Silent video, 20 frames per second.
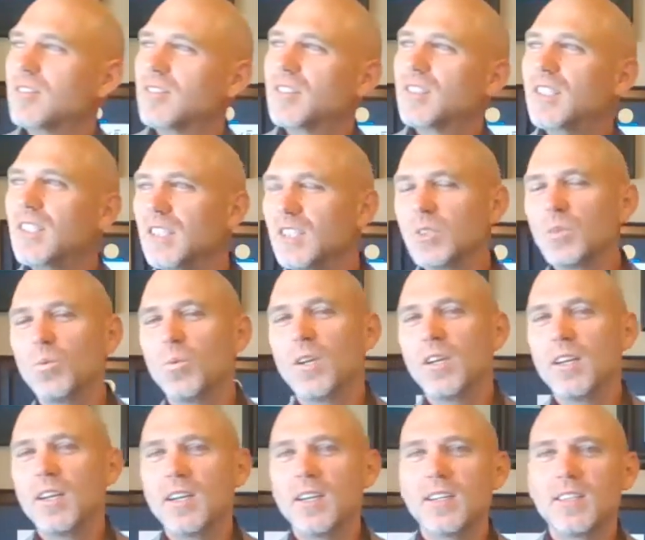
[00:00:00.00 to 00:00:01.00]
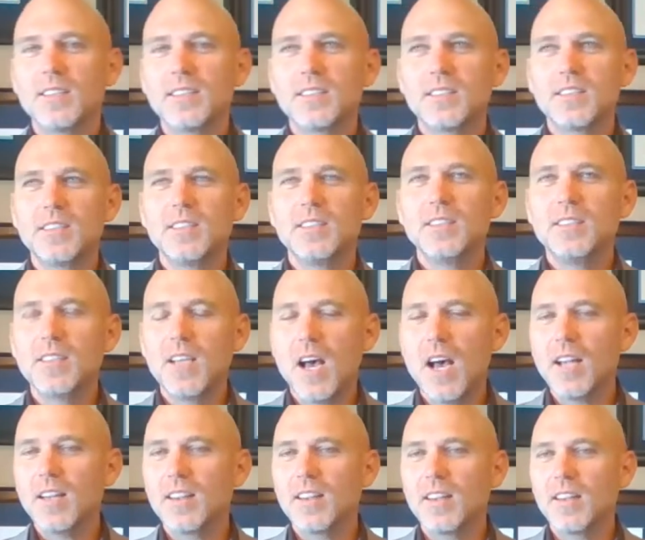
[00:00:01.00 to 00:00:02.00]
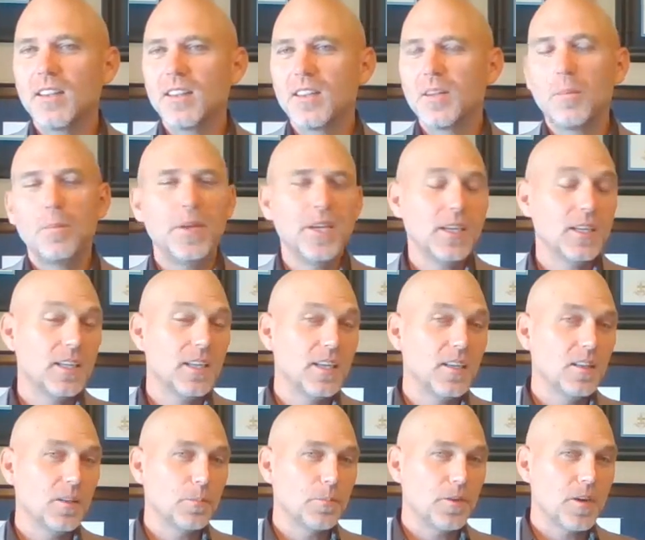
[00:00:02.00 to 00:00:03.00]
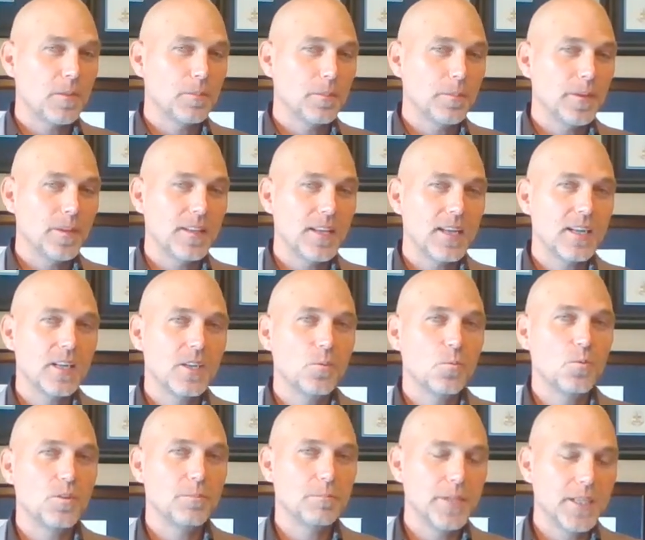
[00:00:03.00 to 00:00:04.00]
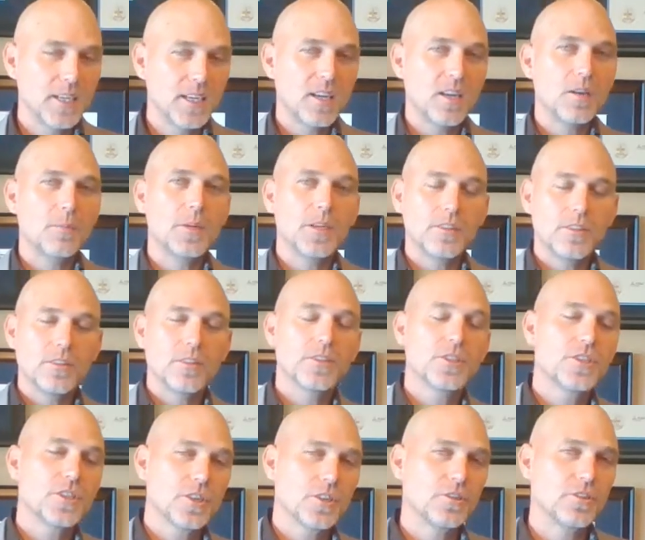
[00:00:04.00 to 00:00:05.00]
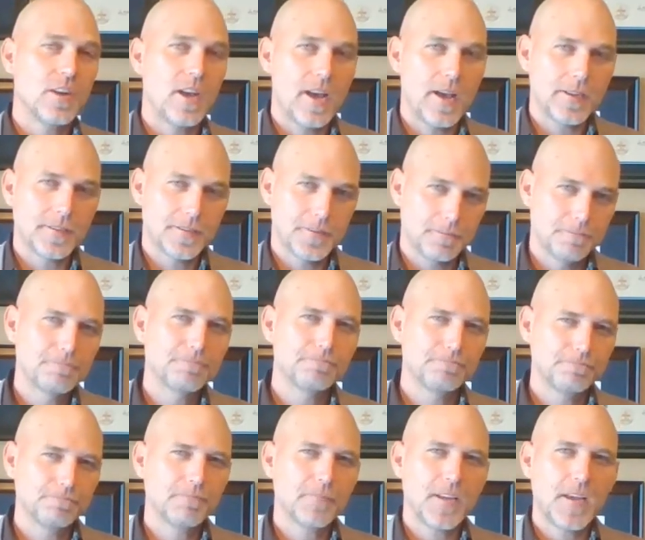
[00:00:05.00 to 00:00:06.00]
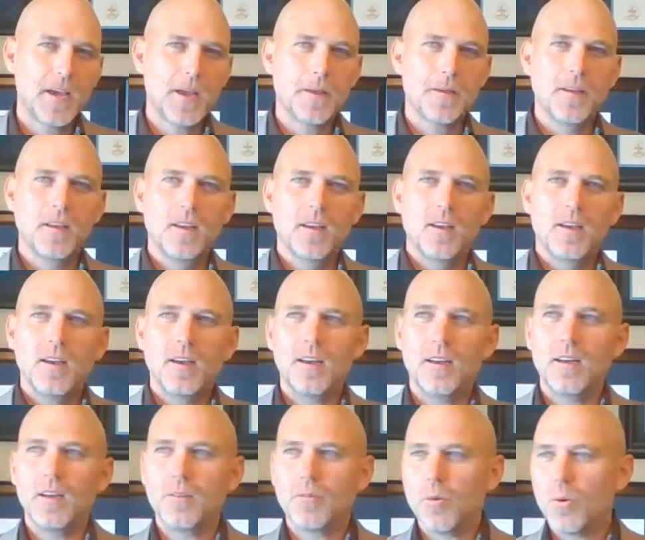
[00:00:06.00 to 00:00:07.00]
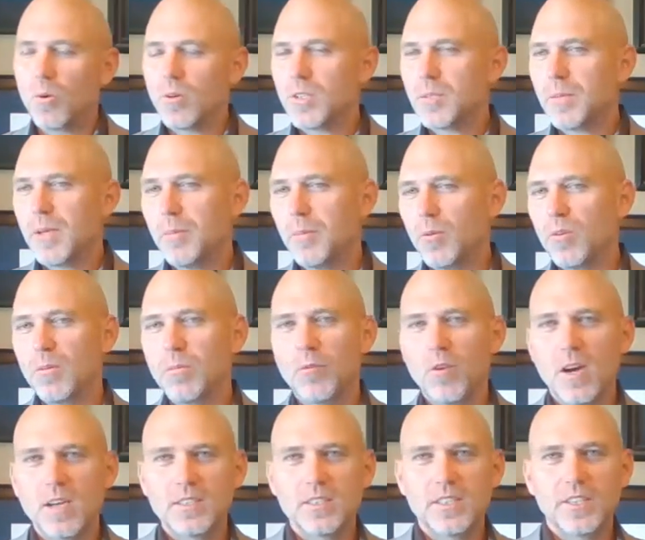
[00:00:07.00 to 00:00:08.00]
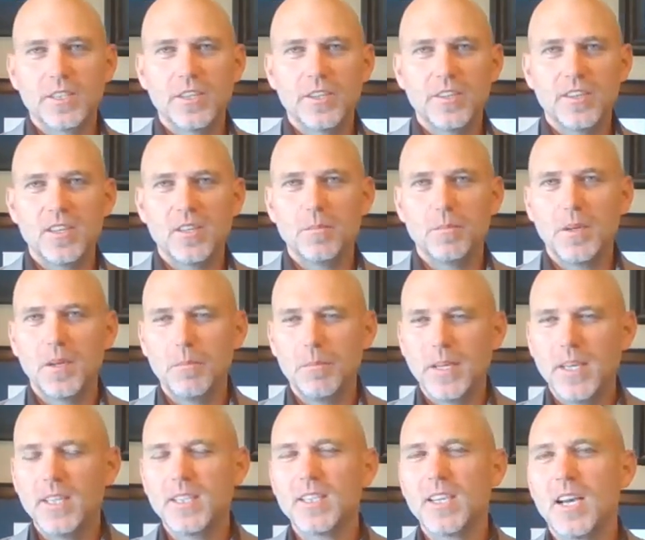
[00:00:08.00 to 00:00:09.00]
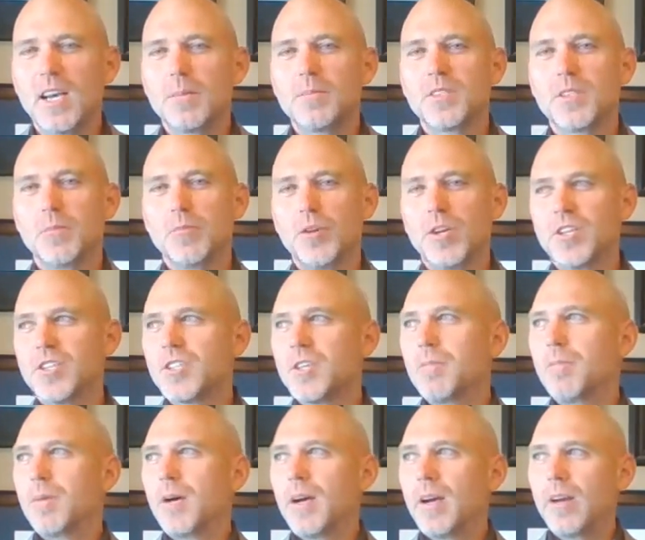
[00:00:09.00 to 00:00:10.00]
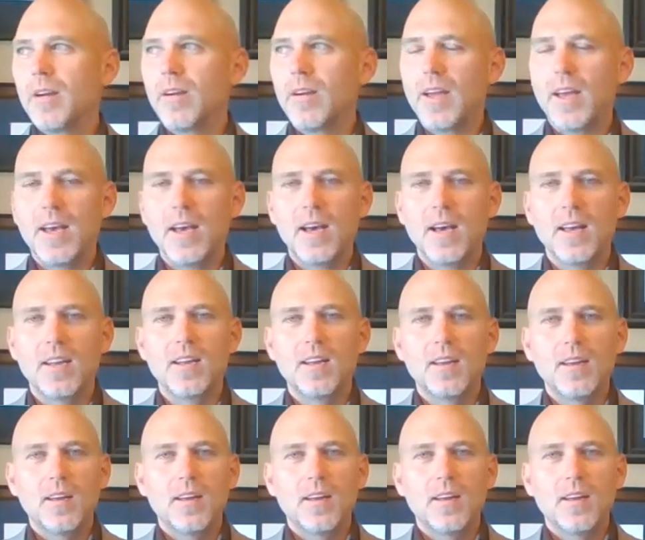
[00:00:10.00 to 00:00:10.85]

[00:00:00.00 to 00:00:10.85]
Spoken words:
This was not the big deal probably that it would become under the Sugar Act. Okay. Of course, people were prosecuted, but many times the British Empire had